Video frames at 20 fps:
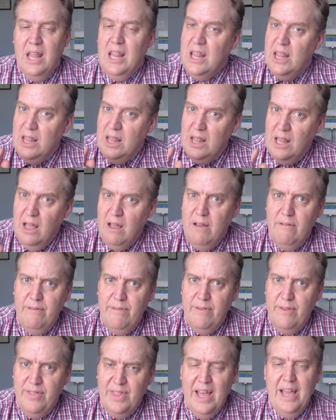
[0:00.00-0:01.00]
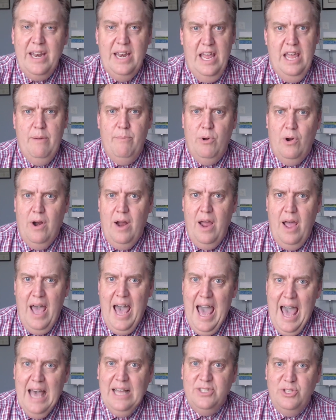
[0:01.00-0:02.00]
Love thy neighbor
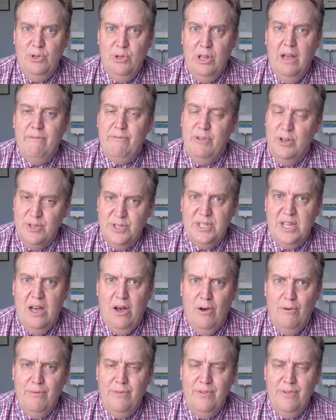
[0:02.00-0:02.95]
as you love yourself.